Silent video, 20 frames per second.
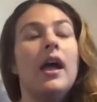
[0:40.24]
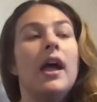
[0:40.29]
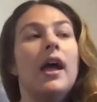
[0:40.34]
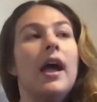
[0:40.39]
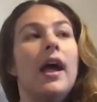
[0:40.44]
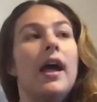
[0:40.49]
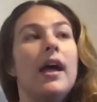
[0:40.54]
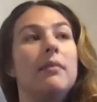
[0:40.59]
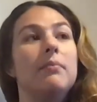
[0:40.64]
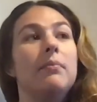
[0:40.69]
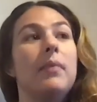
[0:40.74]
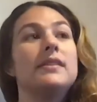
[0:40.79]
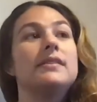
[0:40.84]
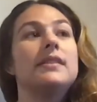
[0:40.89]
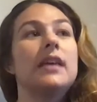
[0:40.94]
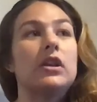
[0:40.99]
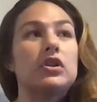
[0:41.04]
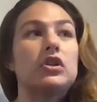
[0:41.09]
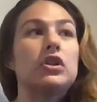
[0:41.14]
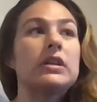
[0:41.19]
and
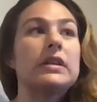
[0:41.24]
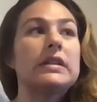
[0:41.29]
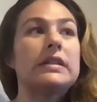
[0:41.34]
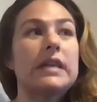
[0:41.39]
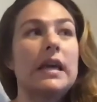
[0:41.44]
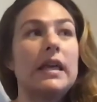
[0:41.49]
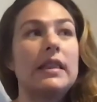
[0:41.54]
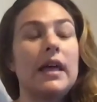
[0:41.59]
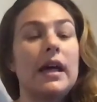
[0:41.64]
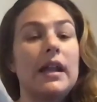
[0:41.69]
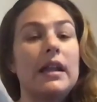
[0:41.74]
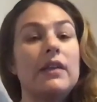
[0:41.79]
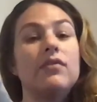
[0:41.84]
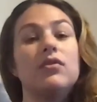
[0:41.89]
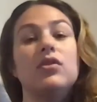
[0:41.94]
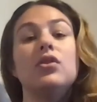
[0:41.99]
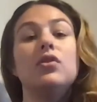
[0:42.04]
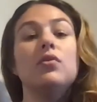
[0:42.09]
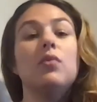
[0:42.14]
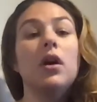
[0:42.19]
essentially said that if
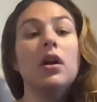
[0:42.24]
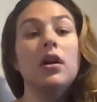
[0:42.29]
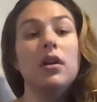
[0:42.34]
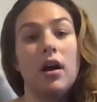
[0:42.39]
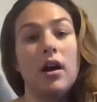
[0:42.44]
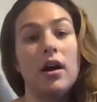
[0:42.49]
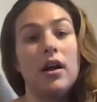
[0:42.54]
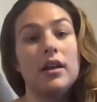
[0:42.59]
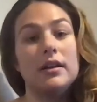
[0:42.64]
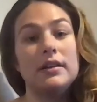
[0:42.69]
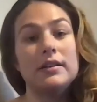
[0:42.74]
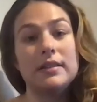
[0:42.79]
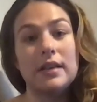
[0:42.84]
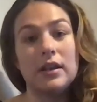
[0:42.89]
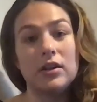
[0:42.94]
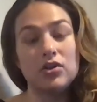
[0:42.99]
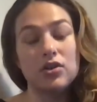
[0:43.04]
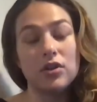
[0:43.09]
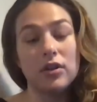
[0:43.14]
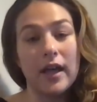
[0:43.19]
you are not an
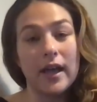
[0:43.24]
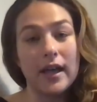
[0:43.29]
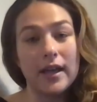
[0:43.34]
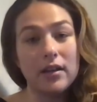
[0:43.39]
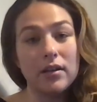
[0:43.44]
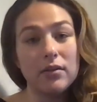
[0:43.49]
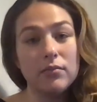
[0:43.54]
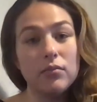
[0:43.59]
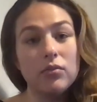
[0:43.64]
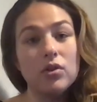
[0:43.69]
essential item,